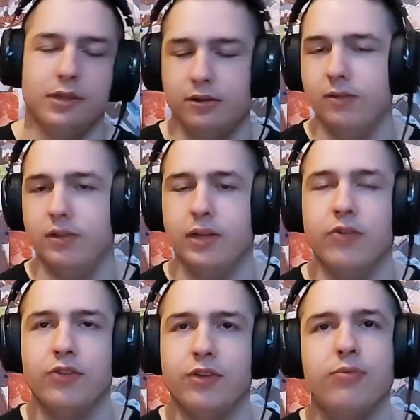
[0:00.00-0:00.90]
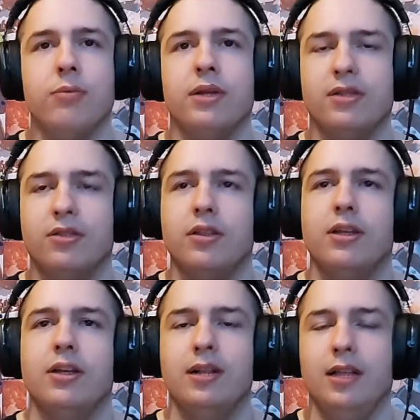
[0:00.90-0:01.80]
I don't shy away from that.
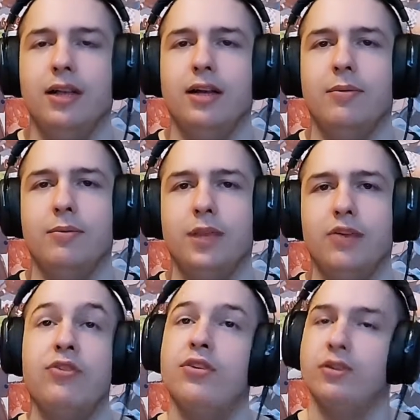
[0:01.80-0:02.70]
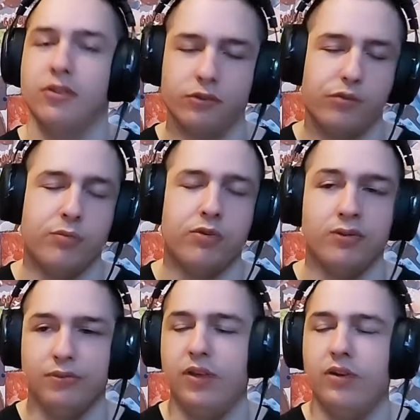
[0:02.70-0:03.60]
I haven't done it on stream
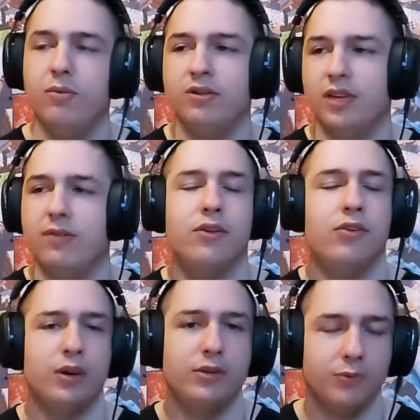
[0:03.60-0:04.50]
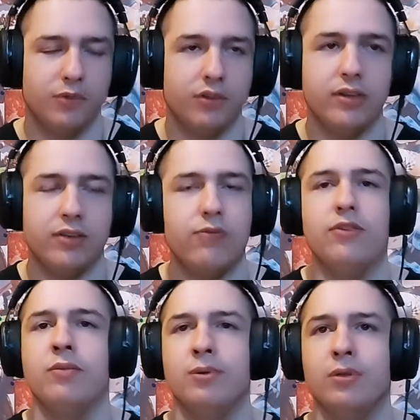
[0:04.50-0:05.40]
or video, but I've done the reciprocity test, for
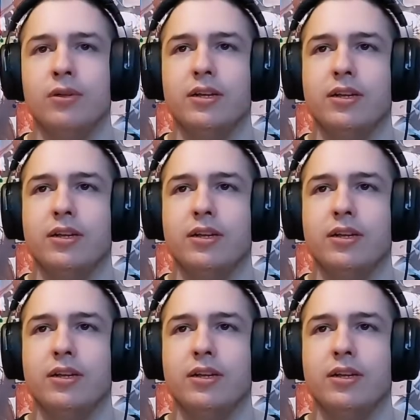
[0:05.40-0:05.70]
example.